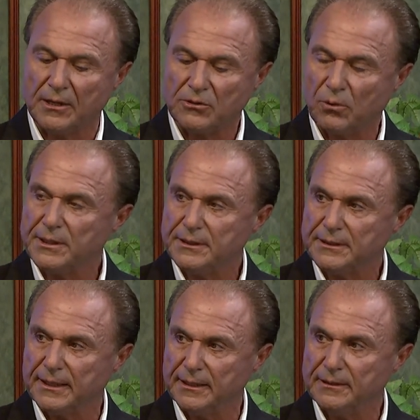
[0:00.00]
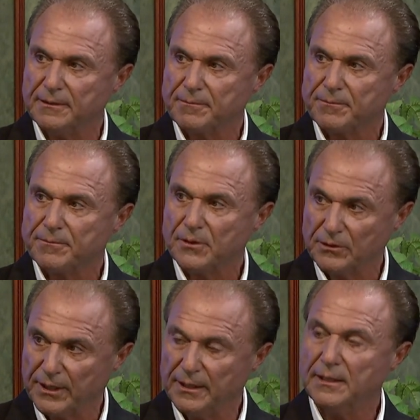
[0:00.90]
20 a day,
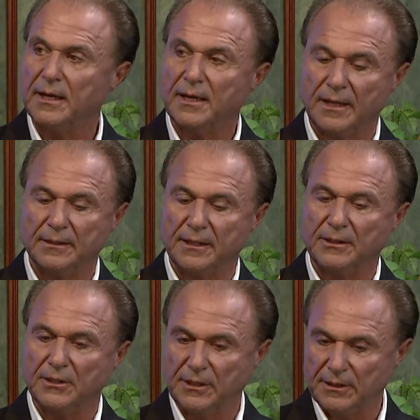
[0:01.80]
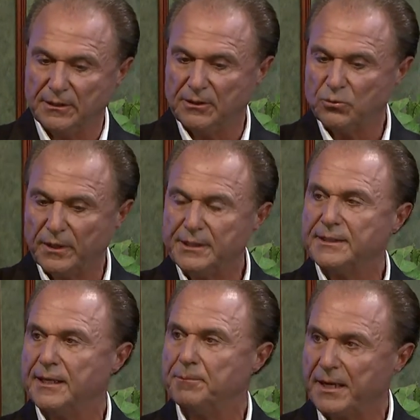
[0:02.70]
okay? And in, 20
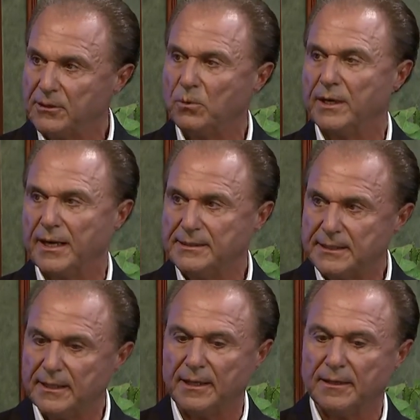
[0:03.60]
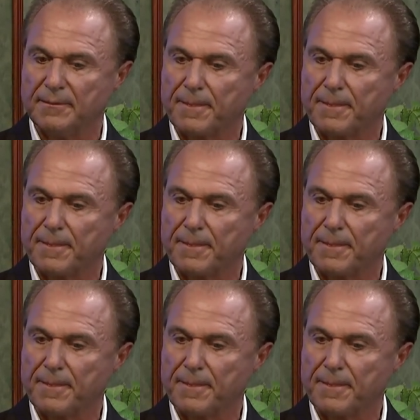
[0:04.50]
day, by the way, I take the